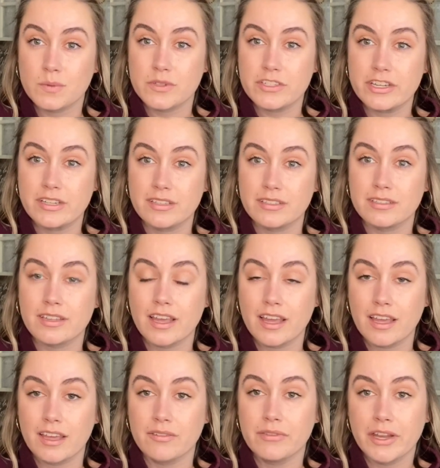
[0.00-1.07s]
which is
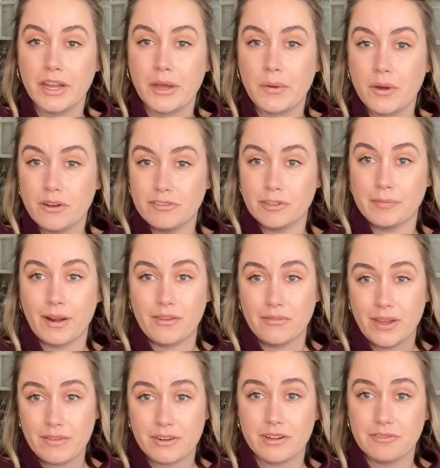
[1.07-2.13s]
a video over my
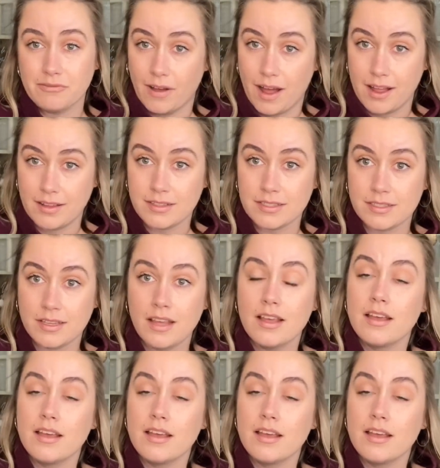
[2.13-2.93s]
favorite fonts.